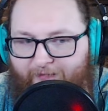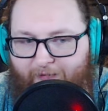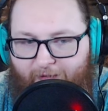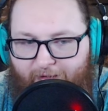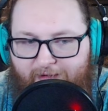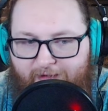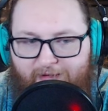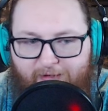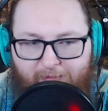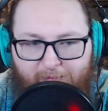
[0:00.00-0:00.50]
the
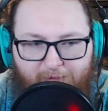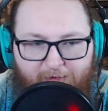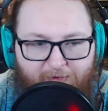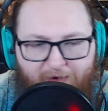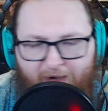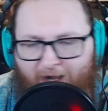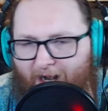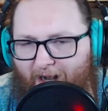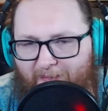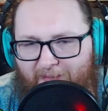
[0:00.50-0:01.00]
super. The
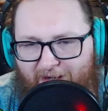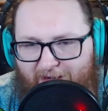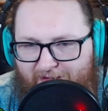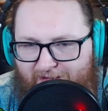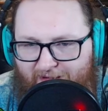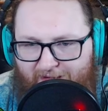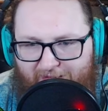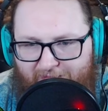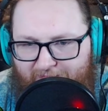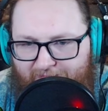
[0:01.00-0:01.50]
common is
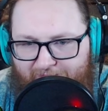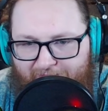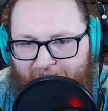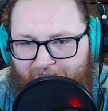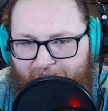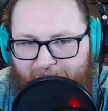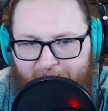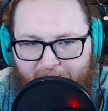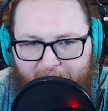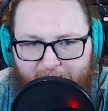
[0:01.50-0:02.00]
like
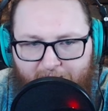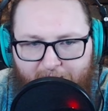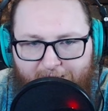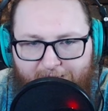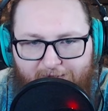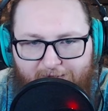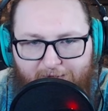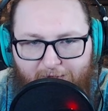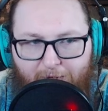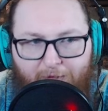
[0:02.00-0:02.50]

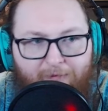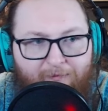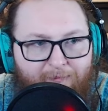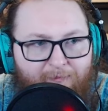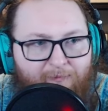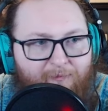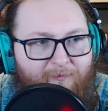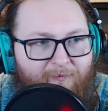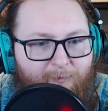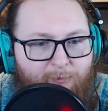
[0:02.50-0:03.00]
still
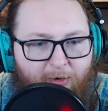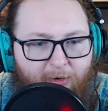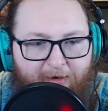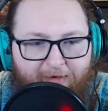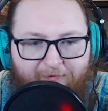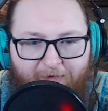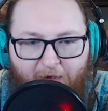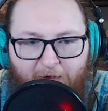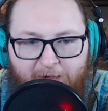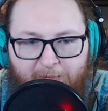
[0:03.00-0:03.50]
pretty
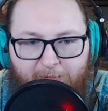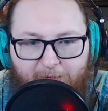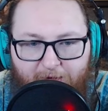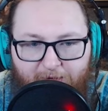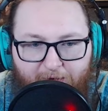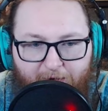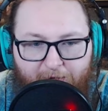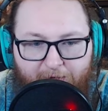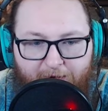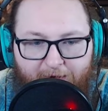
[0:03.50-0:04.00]
valuable
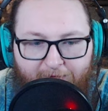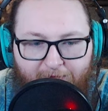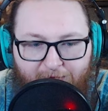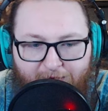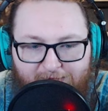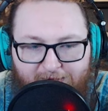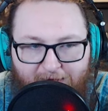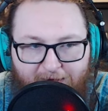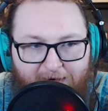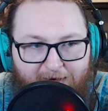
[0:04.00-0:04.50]
though, given the
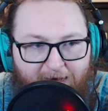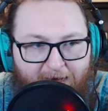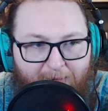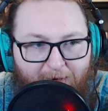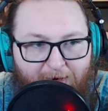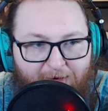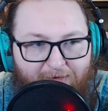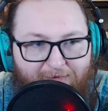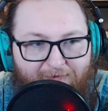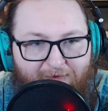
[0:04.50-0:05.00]
set it came
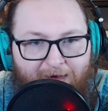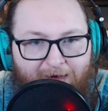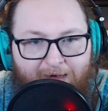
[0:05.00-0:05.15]
out of.